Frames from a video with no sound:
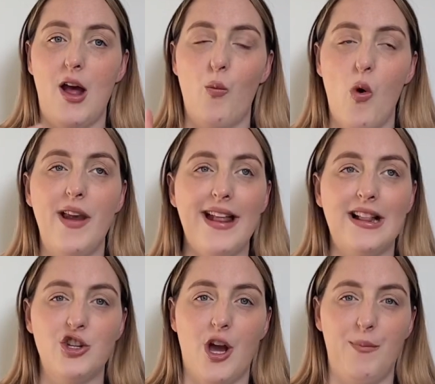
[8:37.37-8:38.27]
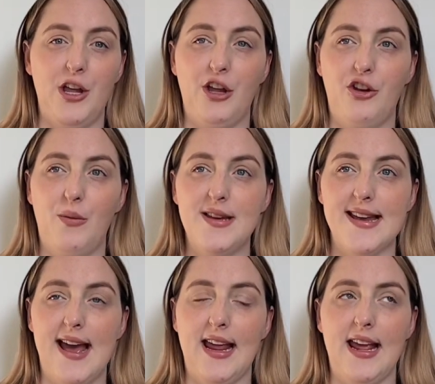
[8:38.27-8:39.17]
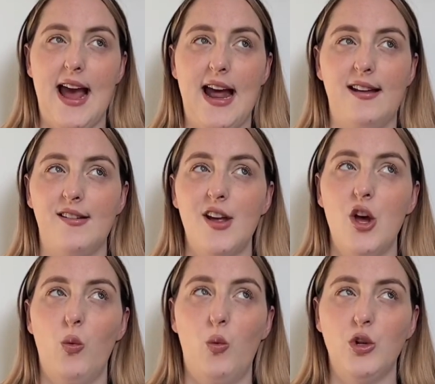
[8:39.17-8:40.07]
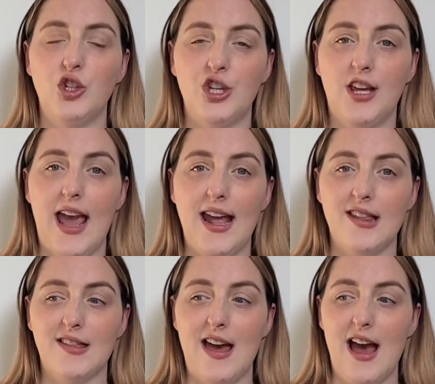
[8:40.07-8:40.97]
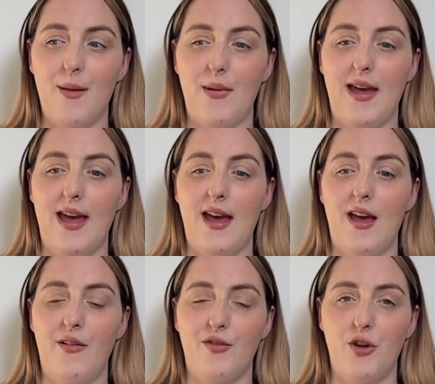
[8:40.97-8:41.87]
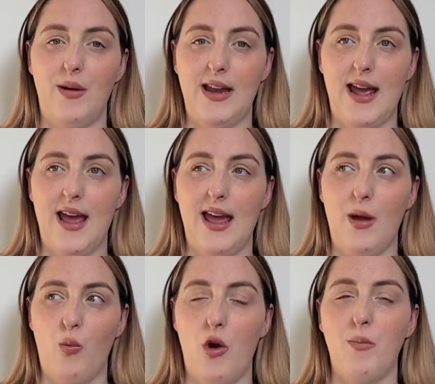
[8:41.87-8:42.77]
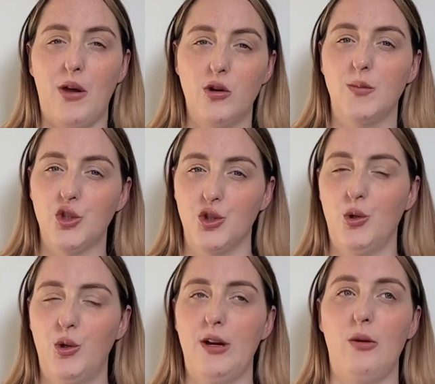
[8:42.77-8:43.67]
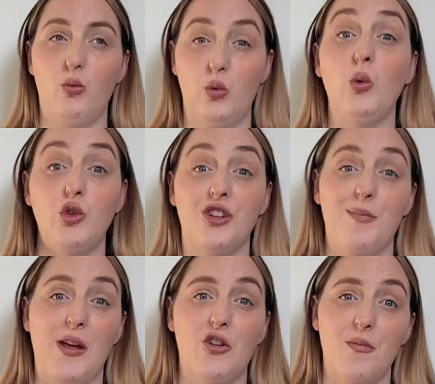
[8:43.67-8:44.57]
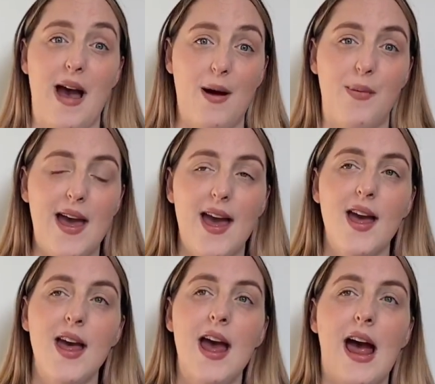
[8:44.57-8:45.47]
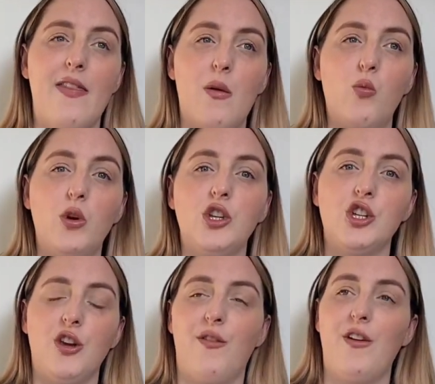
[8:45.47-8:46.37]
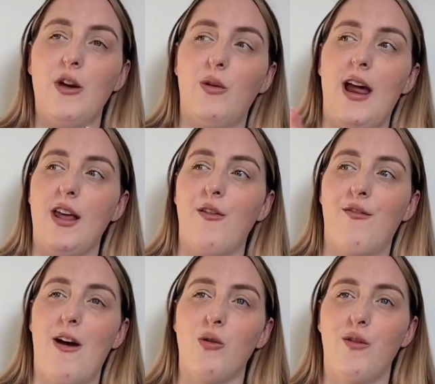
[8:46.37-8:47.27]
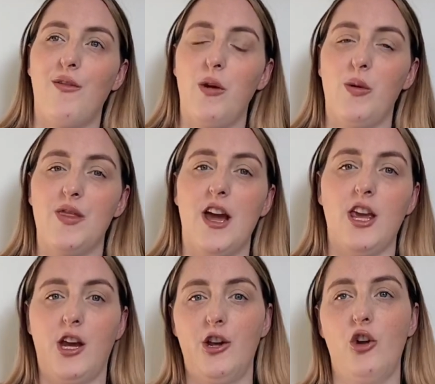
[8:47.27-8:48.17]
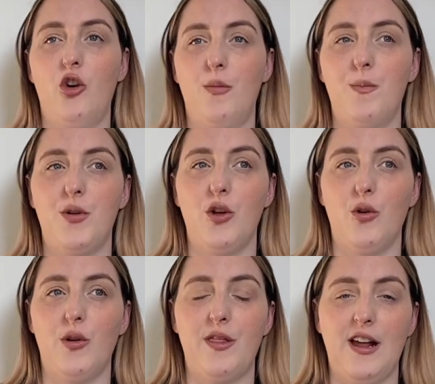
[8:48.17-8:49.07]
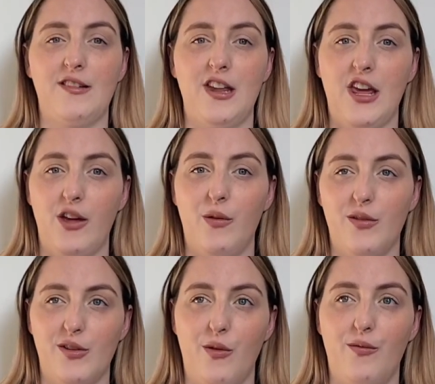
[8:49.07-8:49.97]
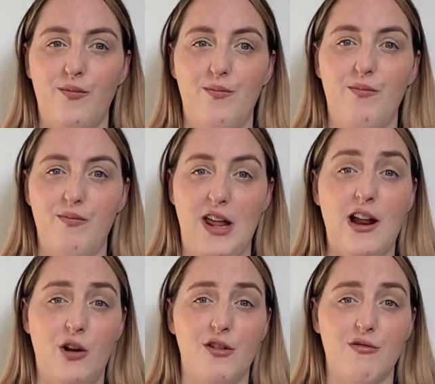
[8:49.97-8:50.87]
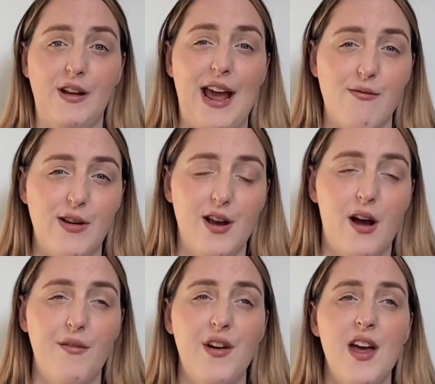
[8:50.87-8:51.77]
one little job that you do a day, and once you get into the habit of doing it, it won't become a chore, it will just become habit. And then once you feel like you've found your feet with that, you can up your things that you sort of declutter and get rid of,